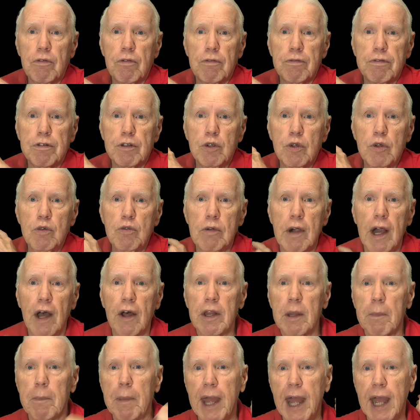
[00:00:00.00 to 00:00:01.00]
flew
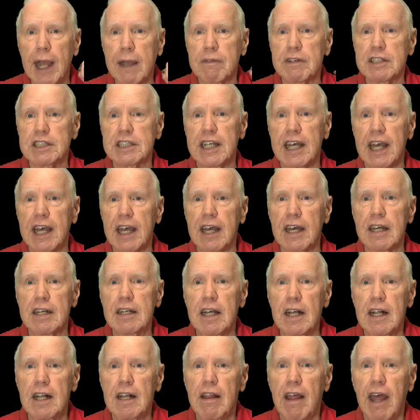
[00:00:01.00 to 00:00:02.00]
around the back of his
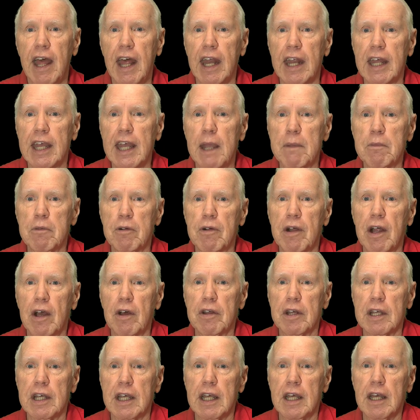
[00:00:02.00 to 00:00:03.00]
head and it came
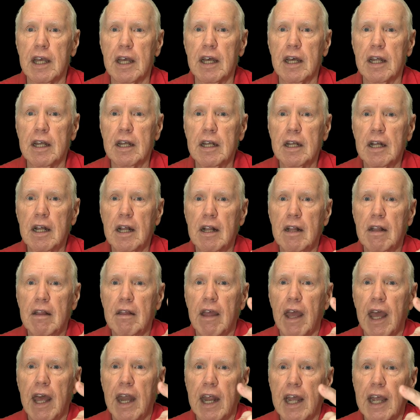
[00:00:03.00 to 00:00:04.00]
around again
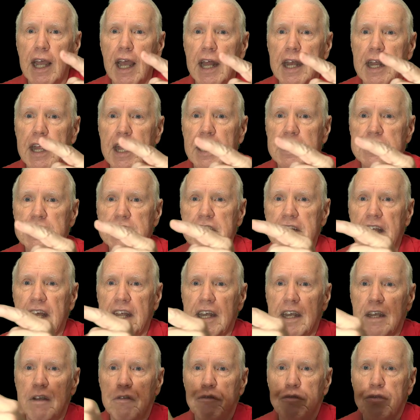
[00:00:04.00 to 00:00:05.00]
and it kind of
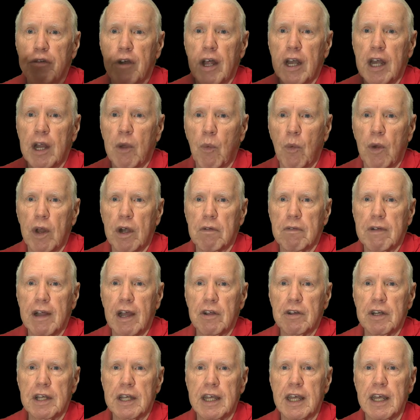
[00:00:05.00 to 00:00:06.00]
hesitated in front and it went
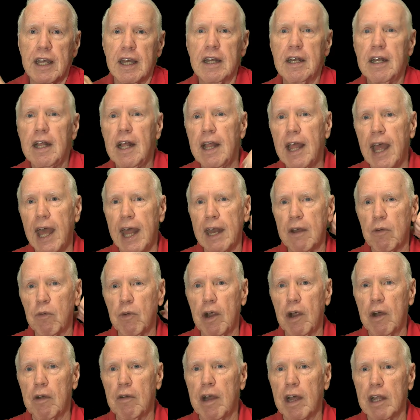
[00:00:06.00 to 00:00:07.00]
around again and it
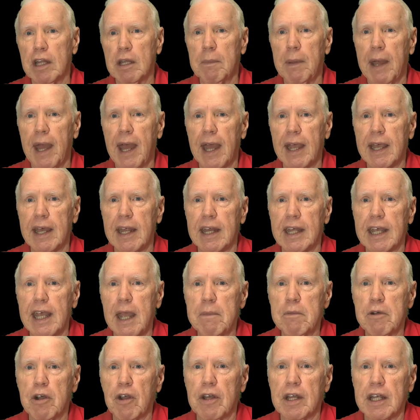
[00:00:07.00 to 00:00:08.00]
went around the back and it
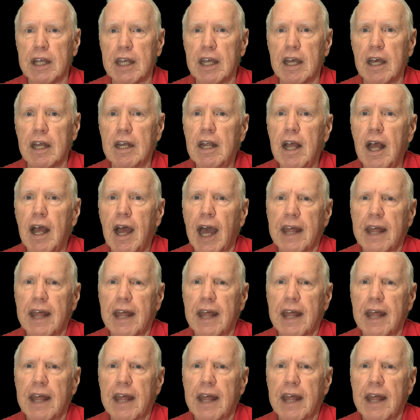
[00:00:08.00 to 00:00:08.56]
came around again.